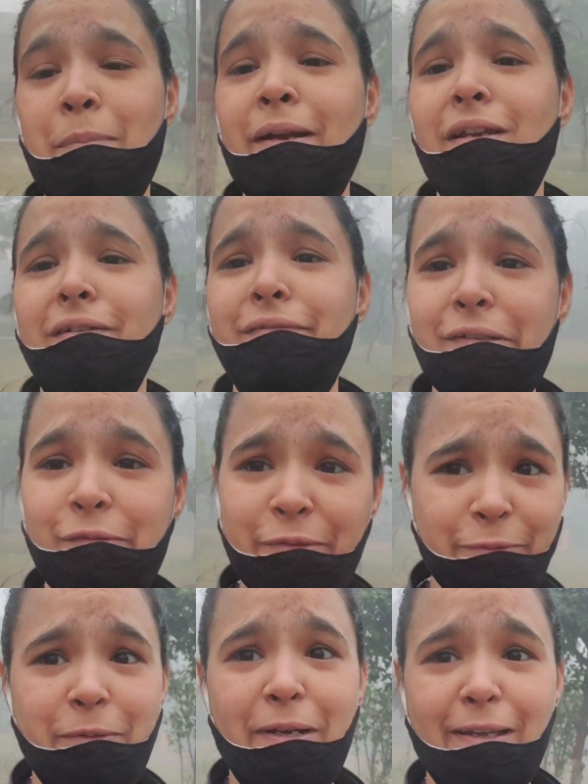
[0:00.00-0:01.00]
but I
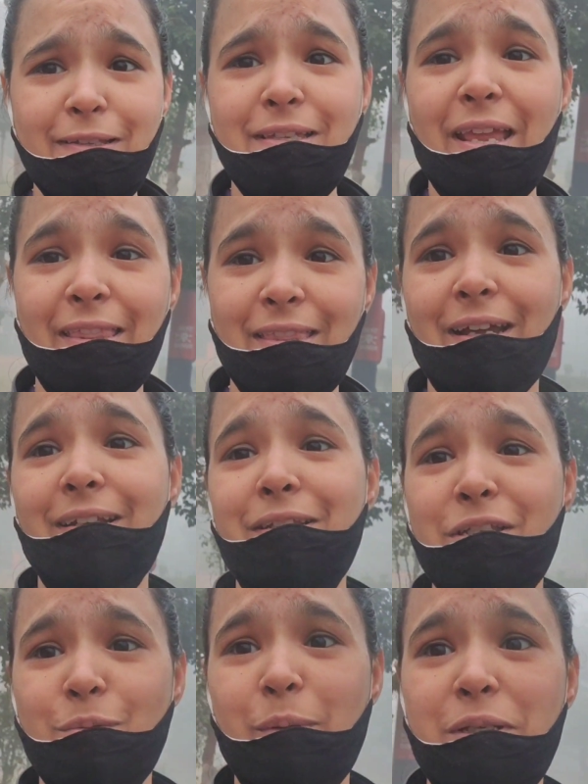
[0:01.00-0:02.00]
found you guys in
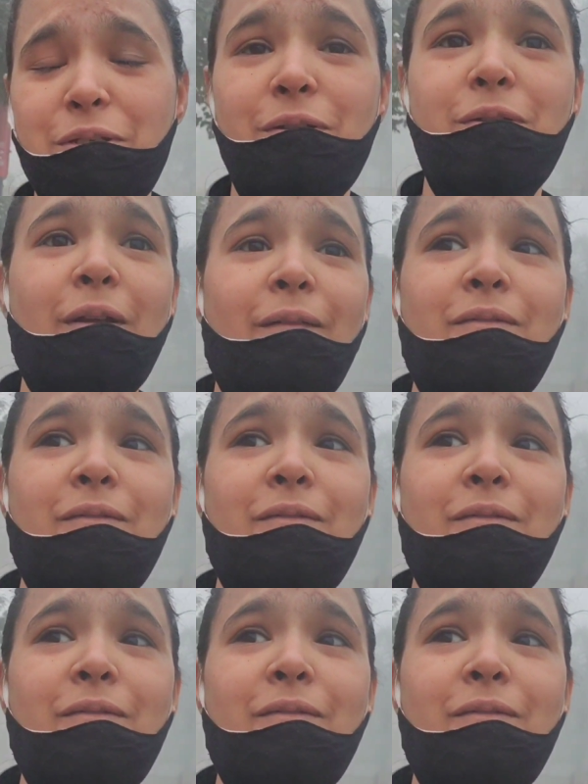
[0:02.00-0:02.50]
that situation.